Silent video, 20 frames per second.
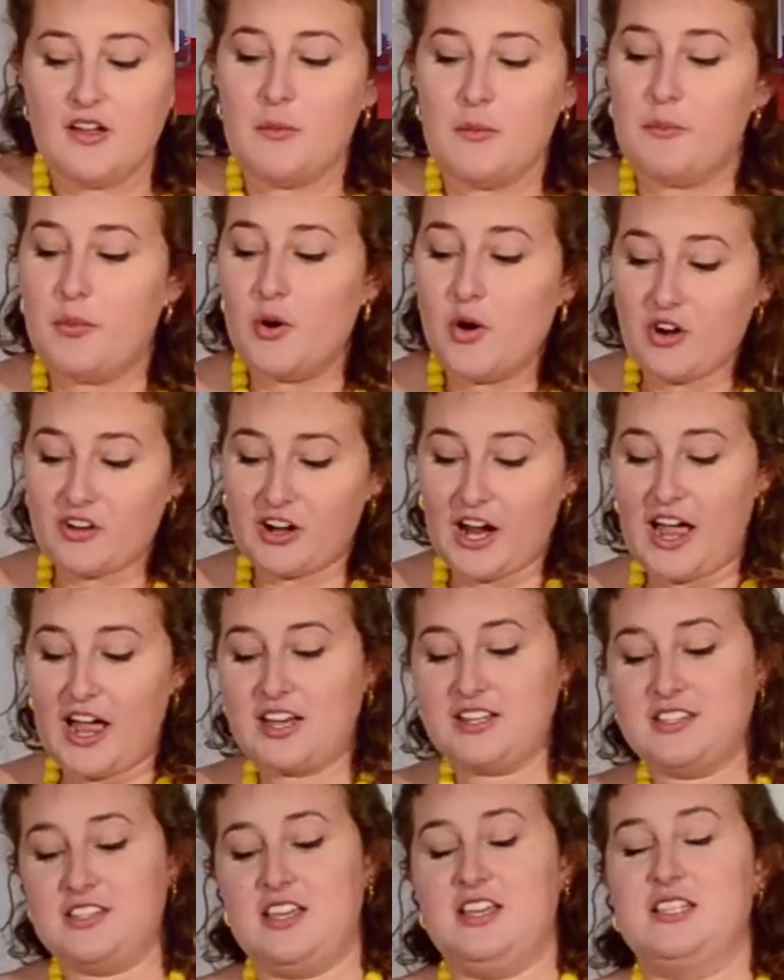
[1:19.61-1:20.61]

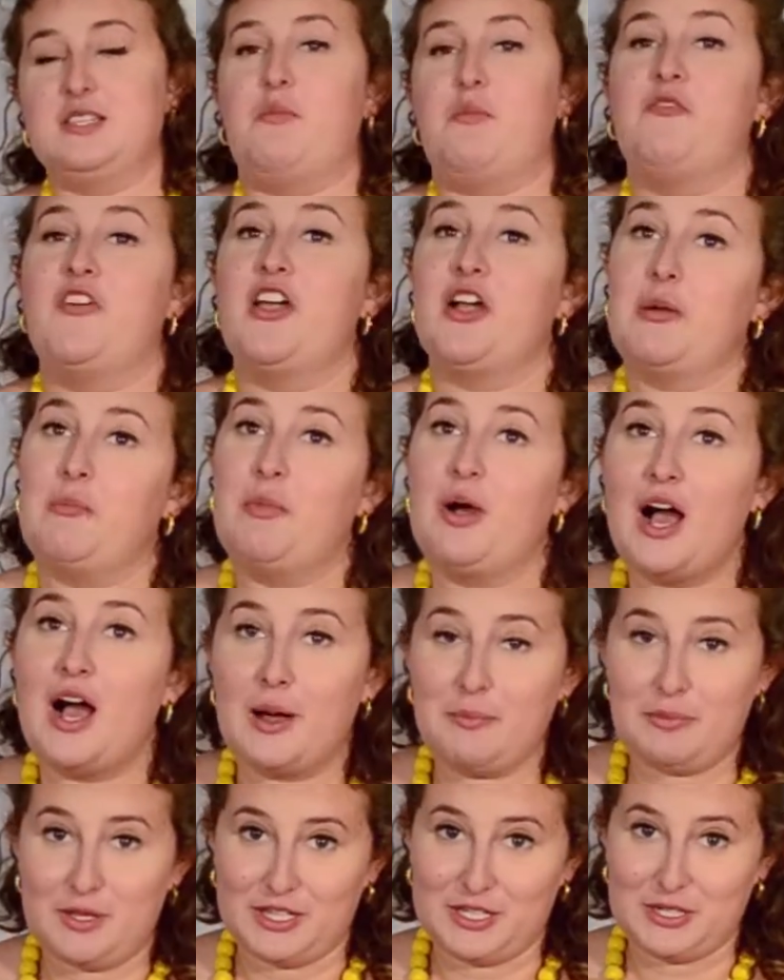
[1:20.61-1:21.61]
Borax is a very
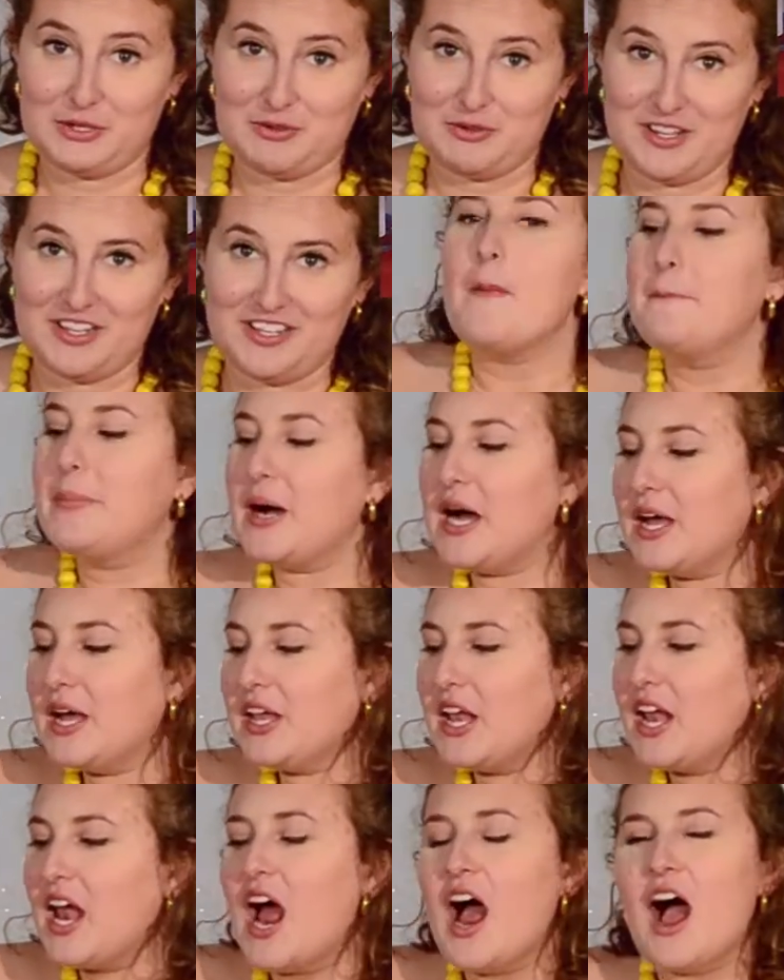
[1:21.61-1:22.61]
popular one, but
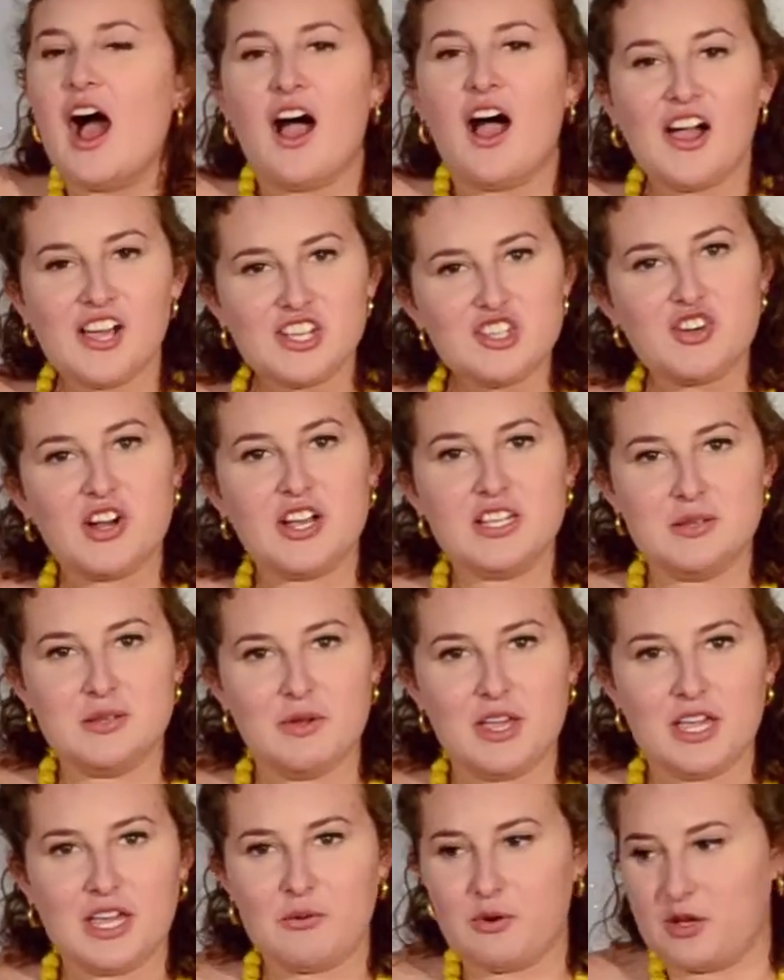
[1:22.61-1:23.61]
I tried to
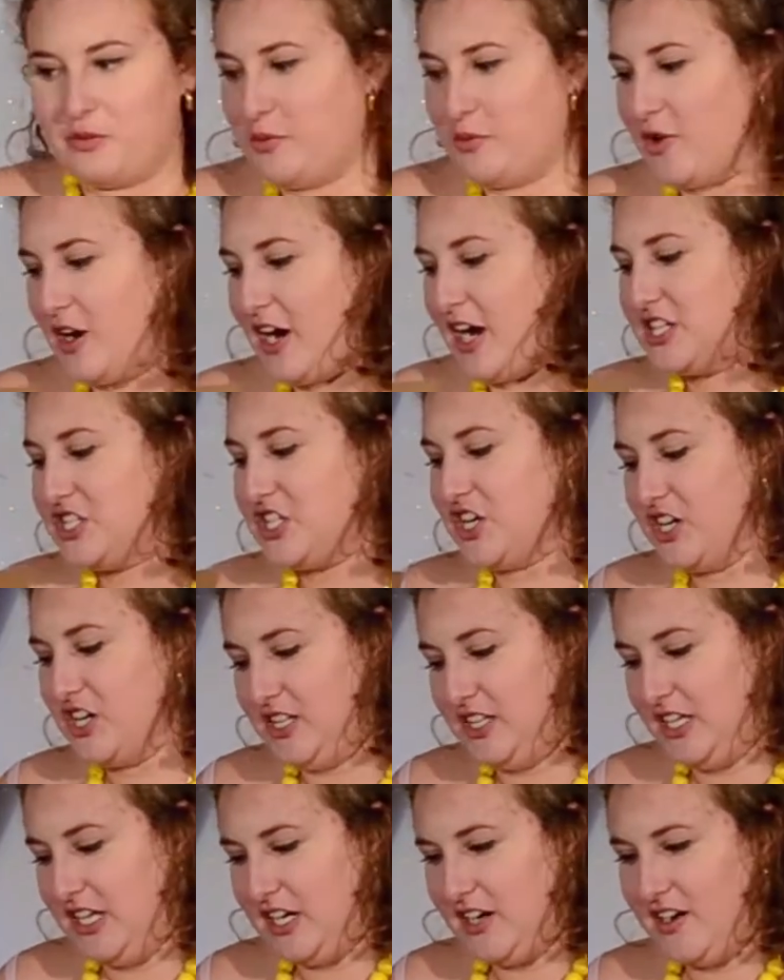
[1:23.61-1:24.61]
make it with borax
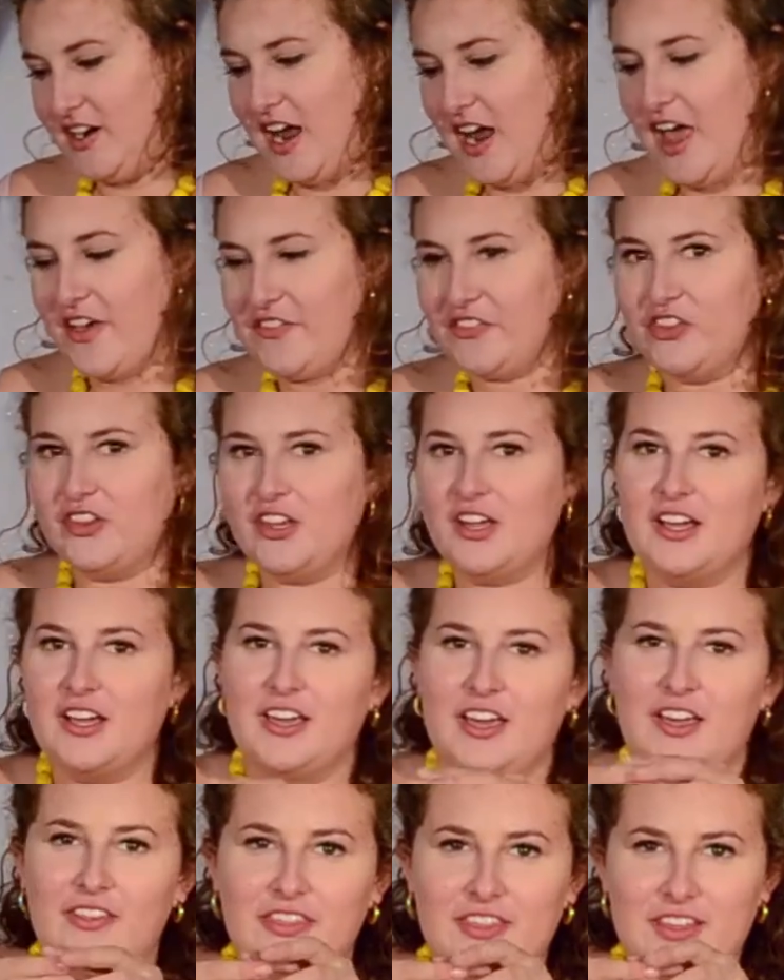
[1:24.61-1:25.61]
earlier, and look
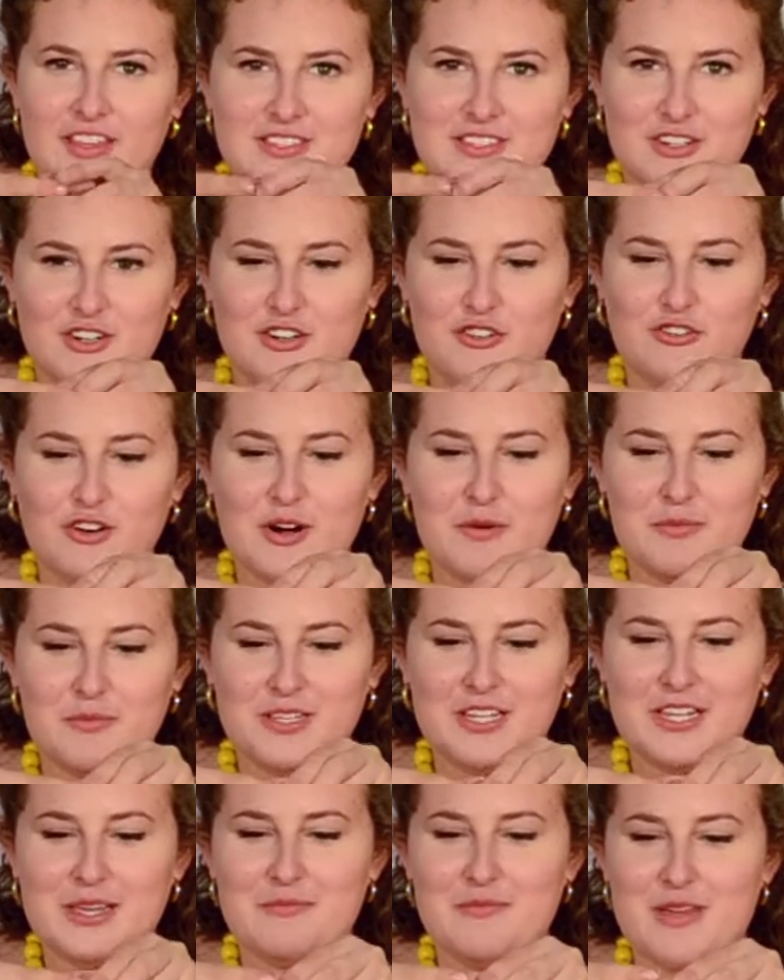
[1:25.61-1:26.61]
at this
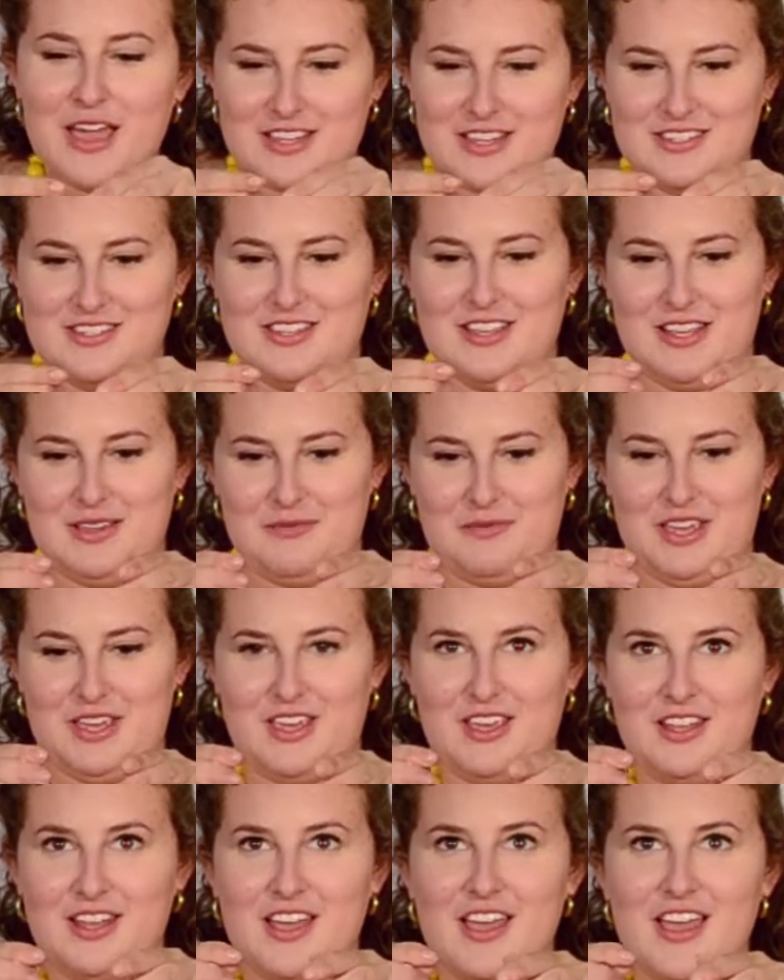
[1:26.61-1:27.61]
crumbly mess that it
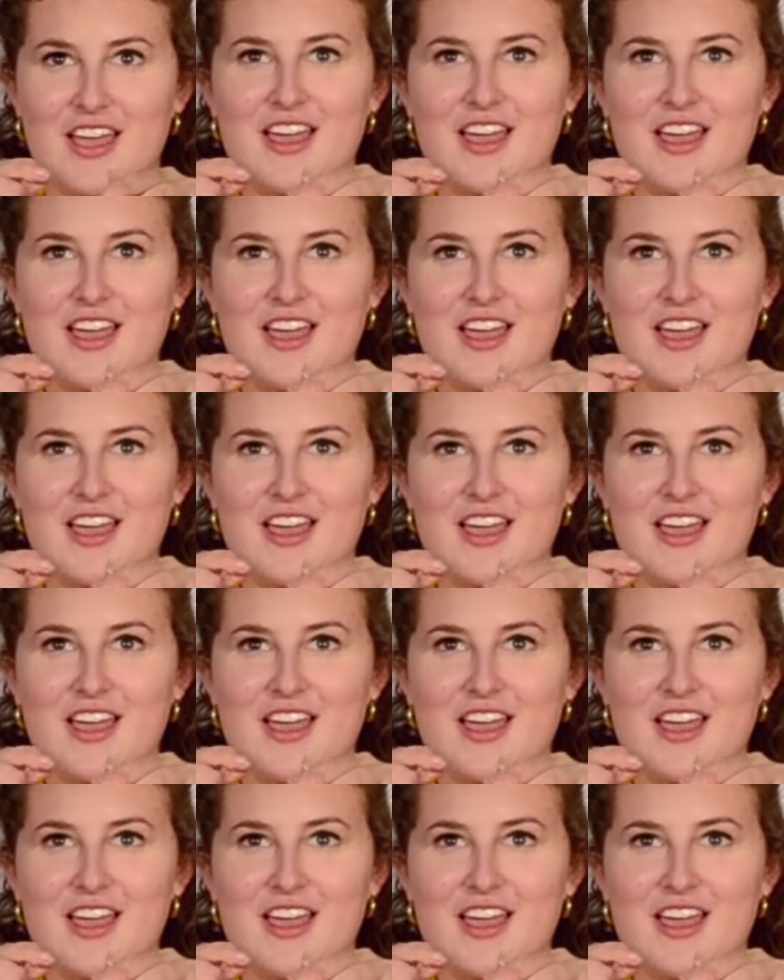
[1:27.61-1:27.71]
made.